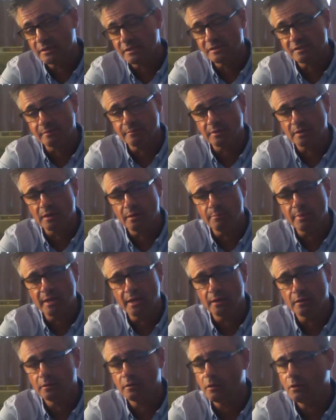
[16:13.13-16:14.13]
It's something I
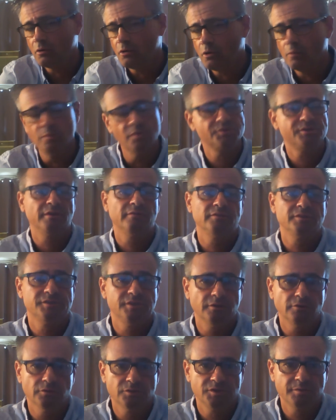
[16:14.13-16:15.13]
battle almost every
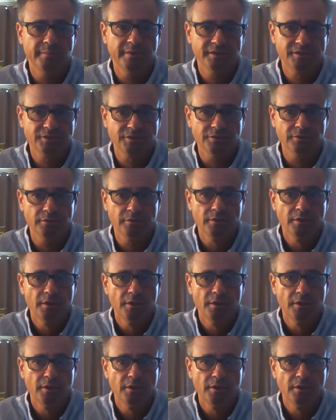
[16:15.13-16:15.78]
single semester.